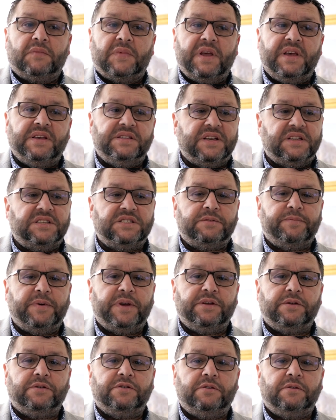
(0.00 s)
he says to
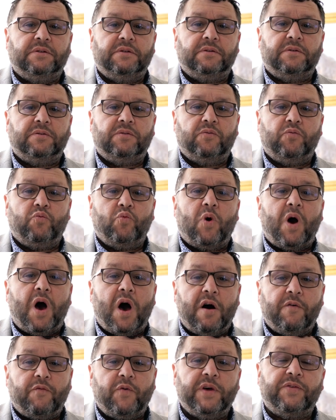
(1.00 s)
me
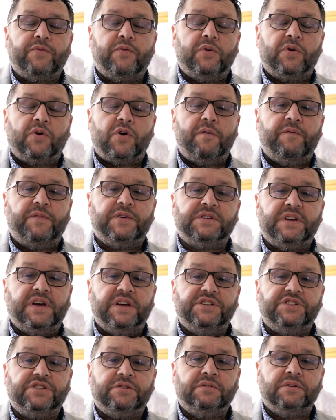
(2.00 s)
halfway through the
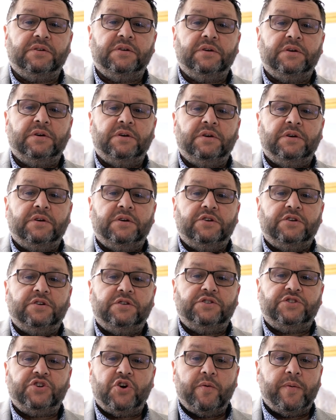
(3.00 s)
conversation,
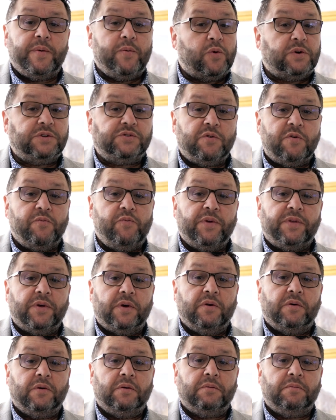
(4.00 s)
"Jeremy, what's wrong with
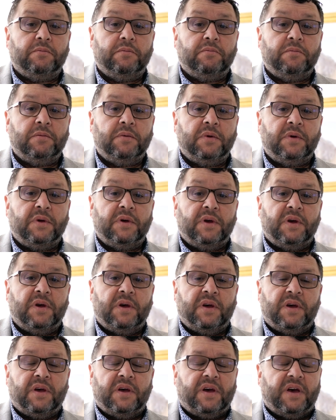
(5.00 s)
you?"
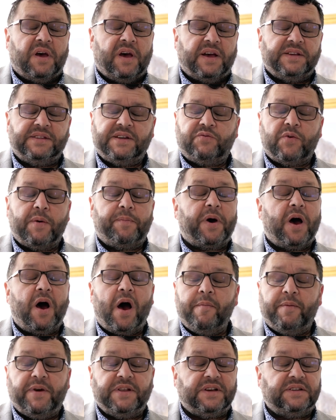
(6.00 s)
I said, "Reb
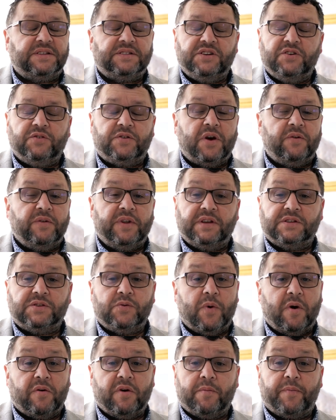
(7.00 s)
Chaim, you don't need
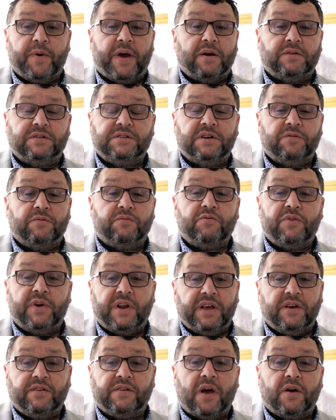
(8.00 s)
to worry about it,
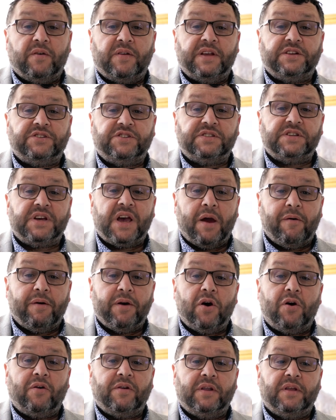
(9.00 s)
really you don't, let's just
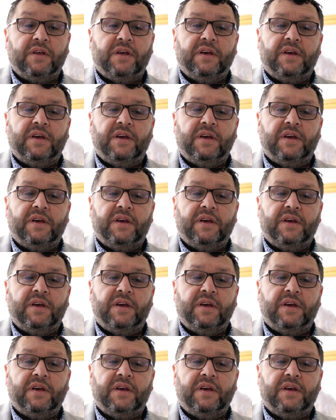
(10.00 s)
carry on."